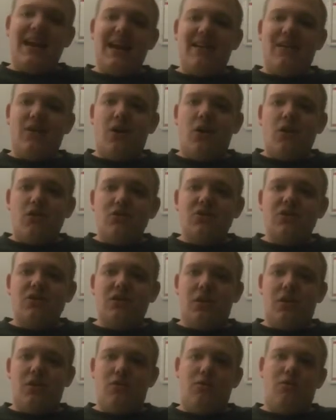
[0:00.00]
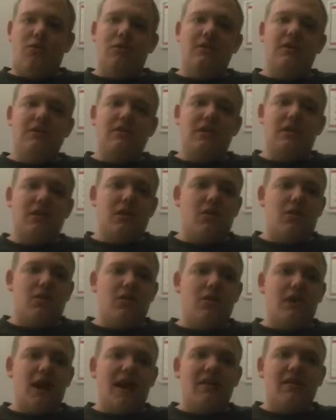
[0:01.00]
And also, you
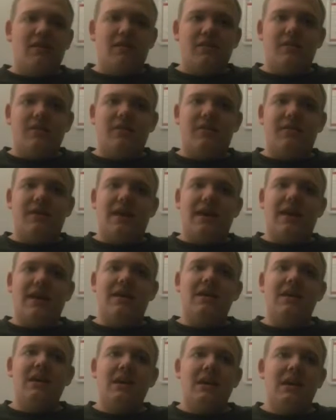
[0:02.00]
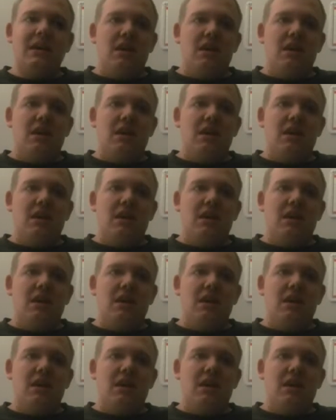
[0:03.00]
know, I learned that,